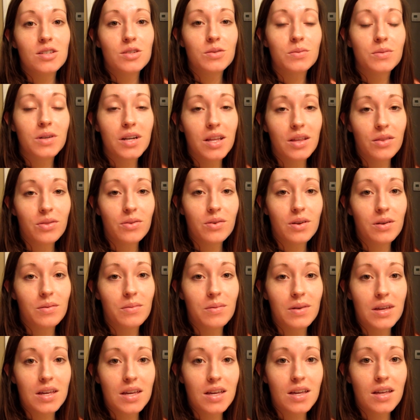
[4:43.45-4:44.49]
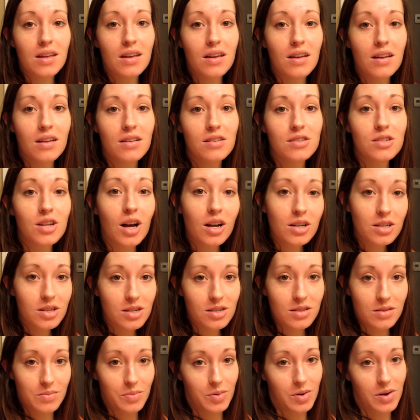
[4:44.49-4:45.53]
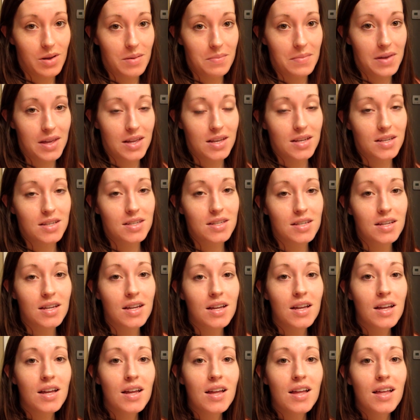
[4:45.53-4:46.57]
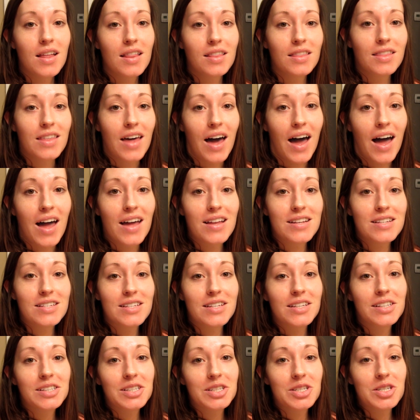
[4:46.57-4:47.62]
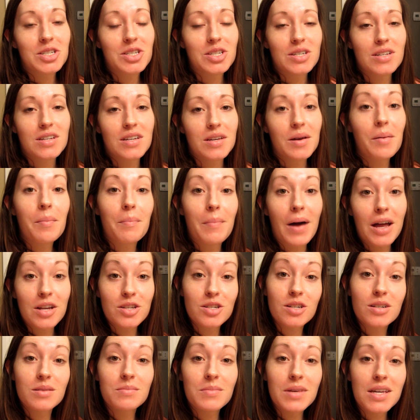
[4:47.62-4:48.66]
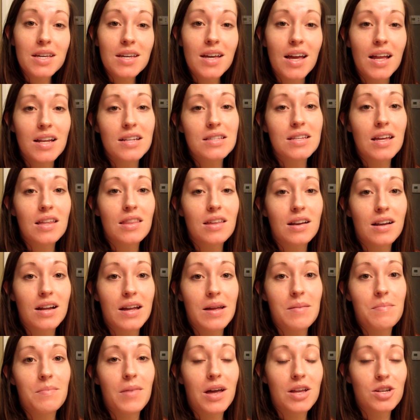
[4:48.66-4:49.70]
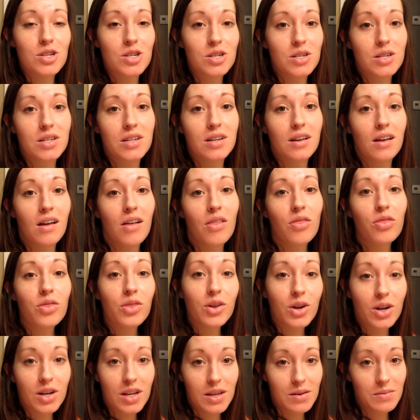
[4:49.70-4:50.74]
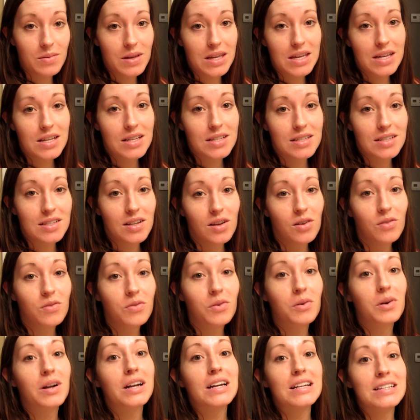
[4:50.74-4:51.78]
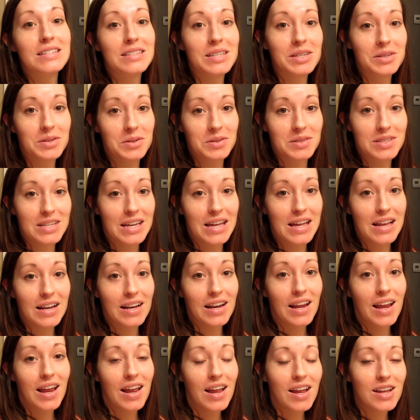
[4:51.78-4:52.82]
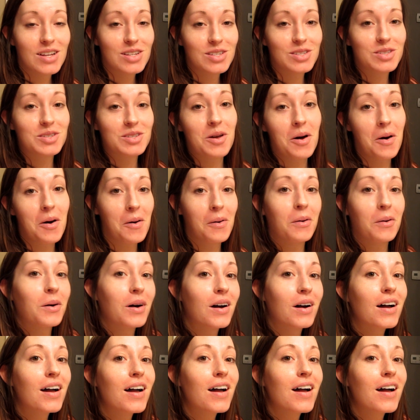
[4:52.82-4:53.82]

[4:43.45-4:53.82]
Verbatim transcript: 23 week doctor's appointment that she measured me and said that I am measuring 30 weeks for a singleton. So